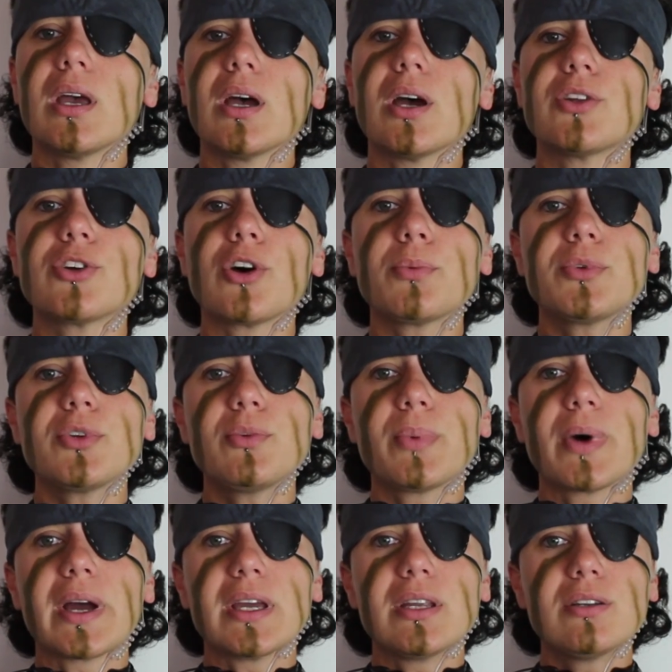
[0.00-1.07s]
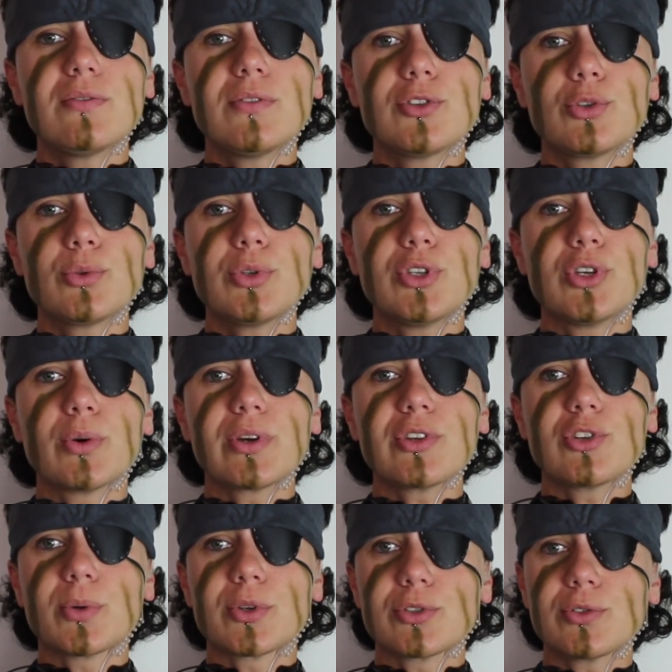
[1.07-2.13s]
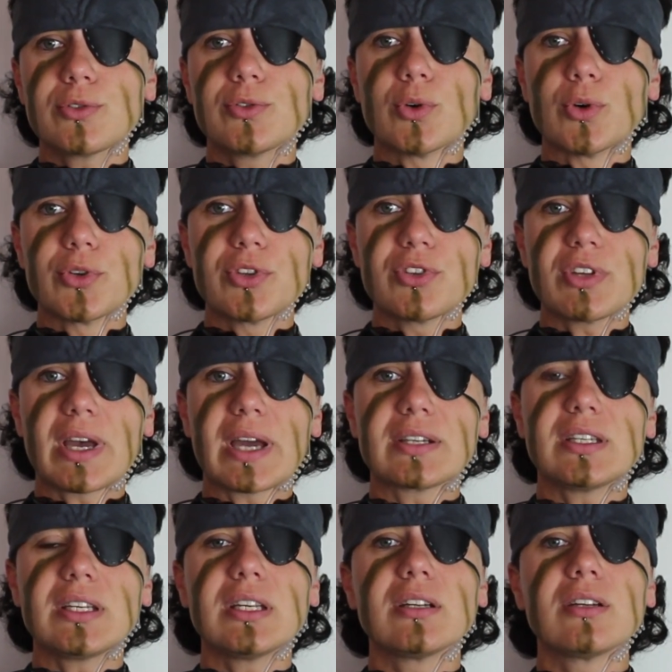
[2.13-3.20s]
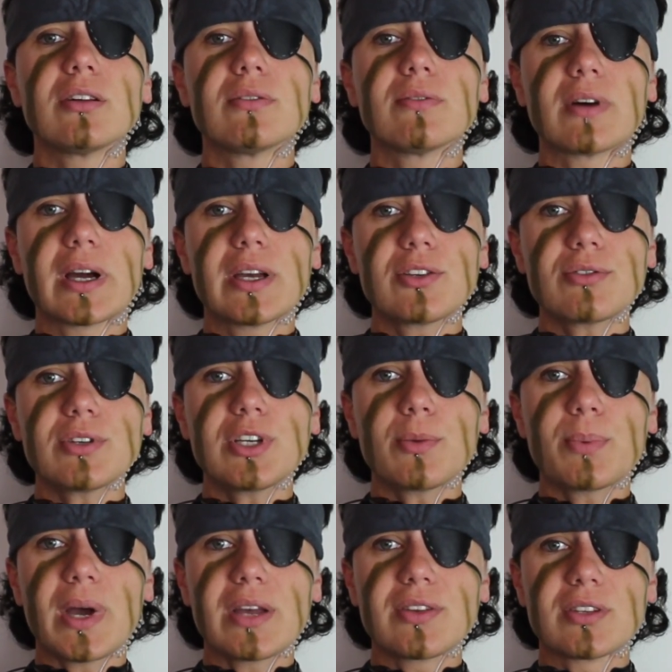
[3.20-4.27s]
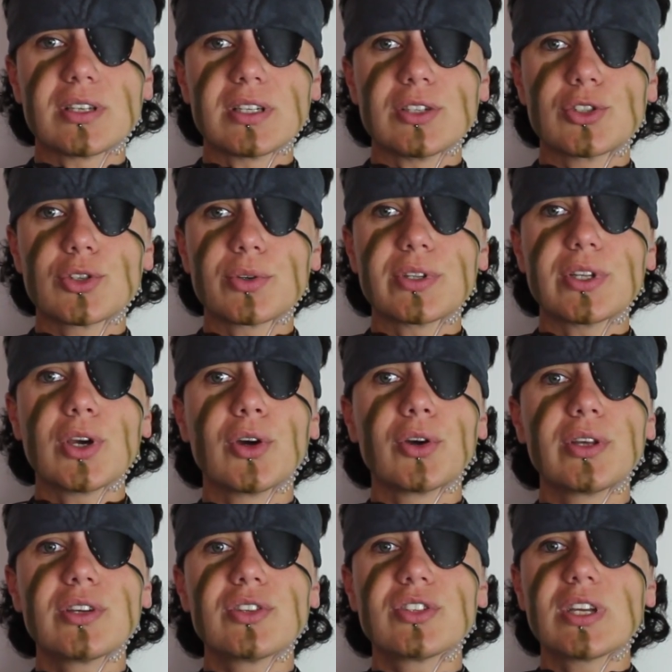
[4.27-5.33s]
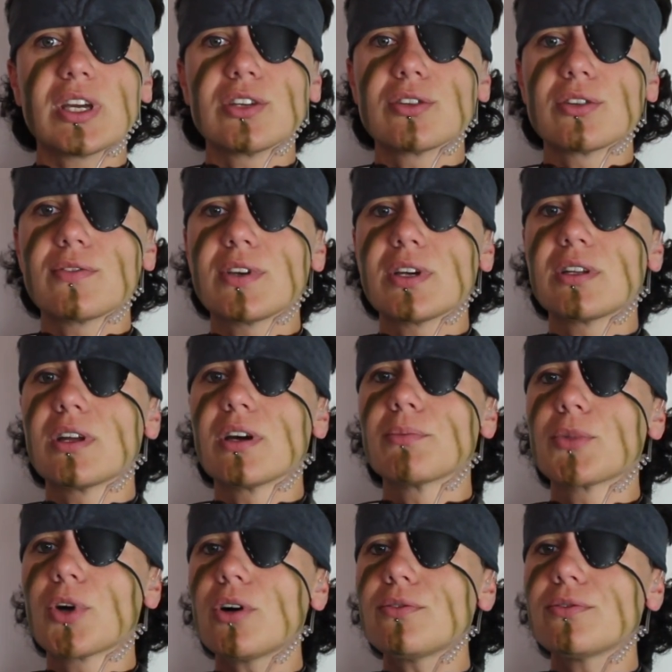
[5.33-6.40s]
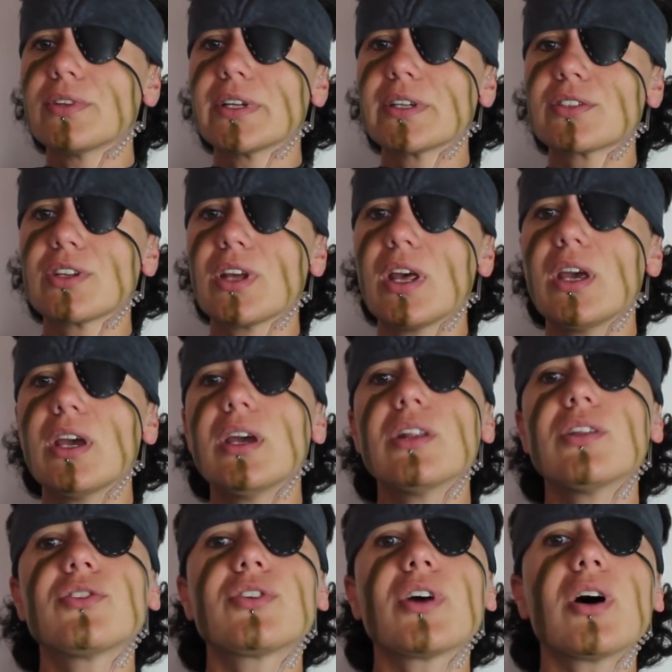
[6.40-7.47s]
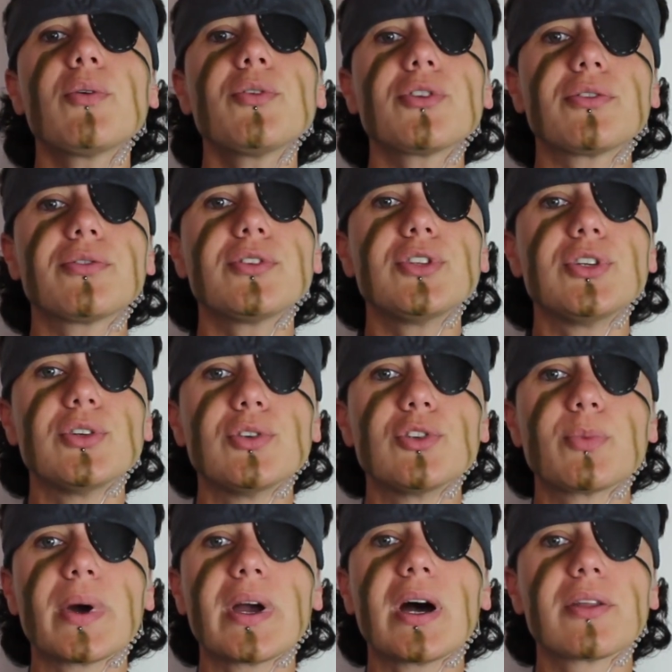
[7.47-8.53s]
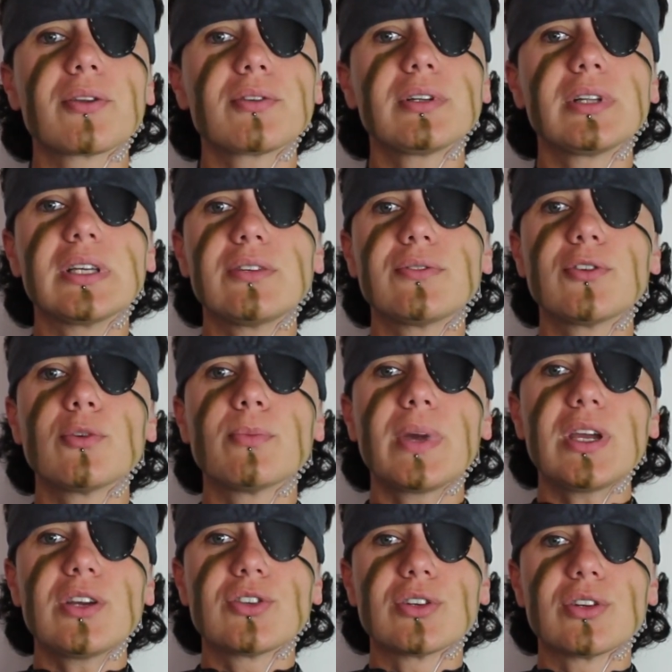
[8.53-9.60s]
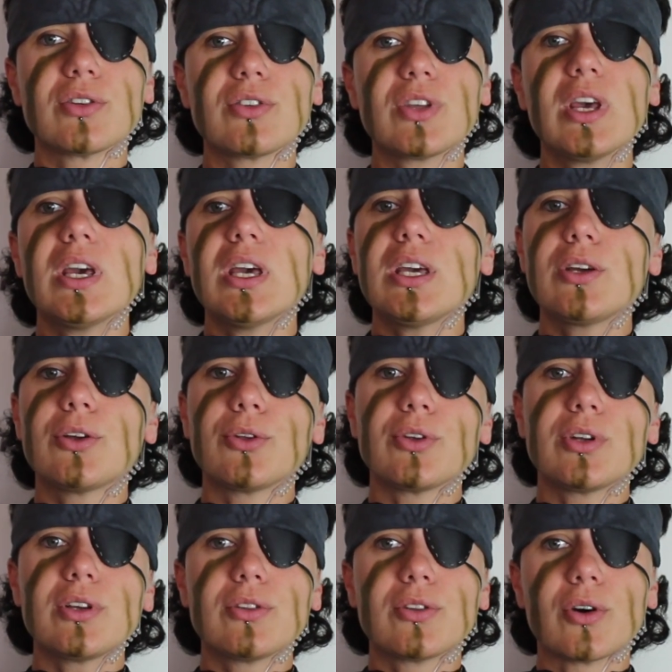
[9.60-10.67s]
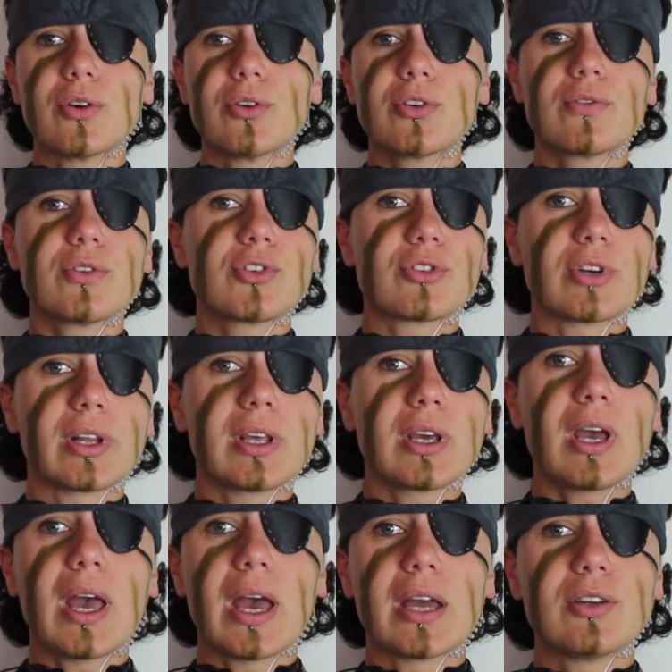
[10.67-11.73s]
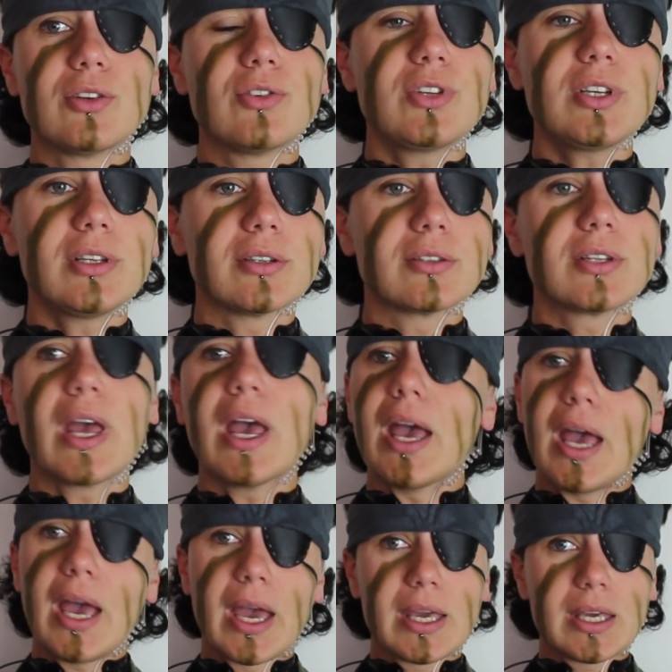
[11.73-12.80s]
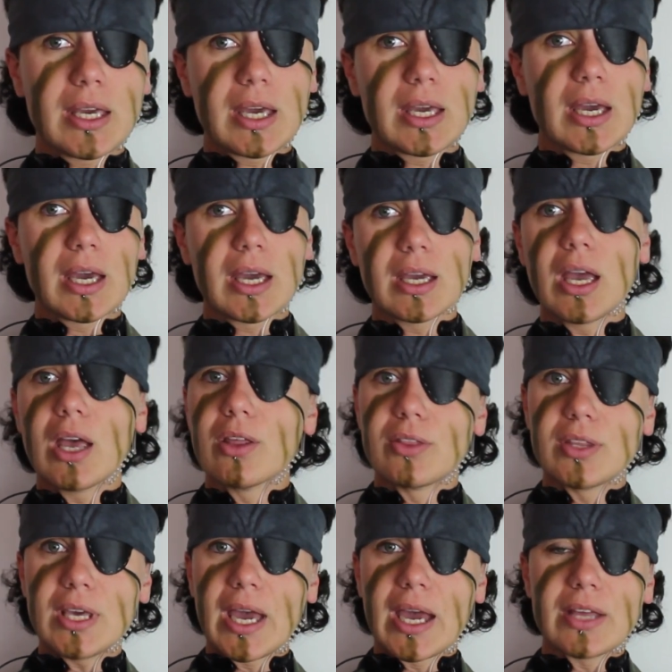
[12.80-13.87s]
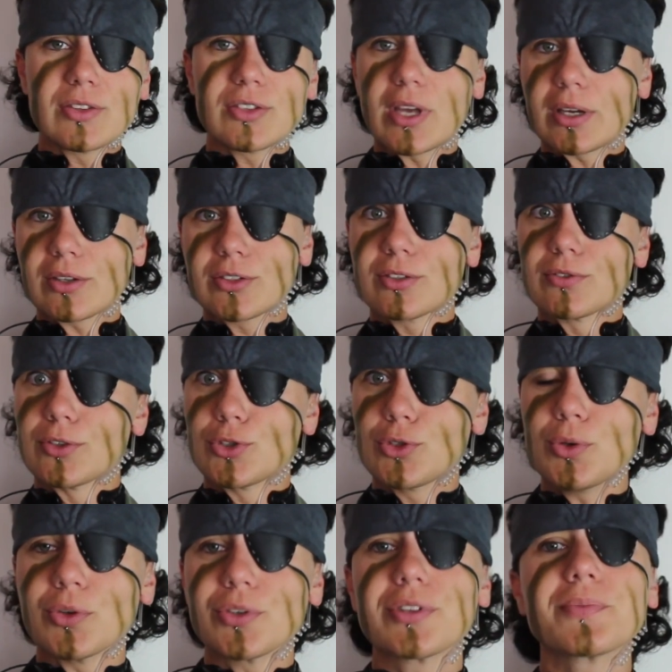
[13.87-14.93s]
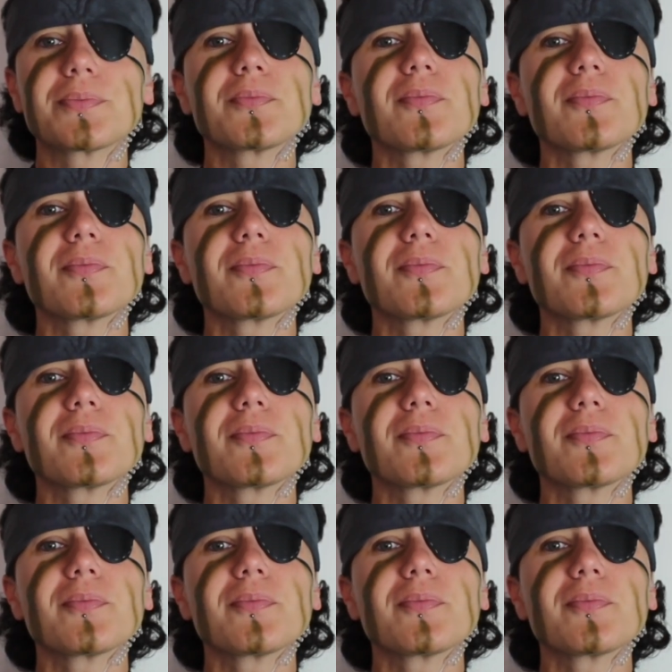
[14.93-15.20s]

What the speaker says: Adopted by individual US Special Forces acting in an advisory capacity during earlier stage of the Vietnam conflict, the style was often used by other elite formations, including those of Australia and New Zealand, aka the Anzacs for short.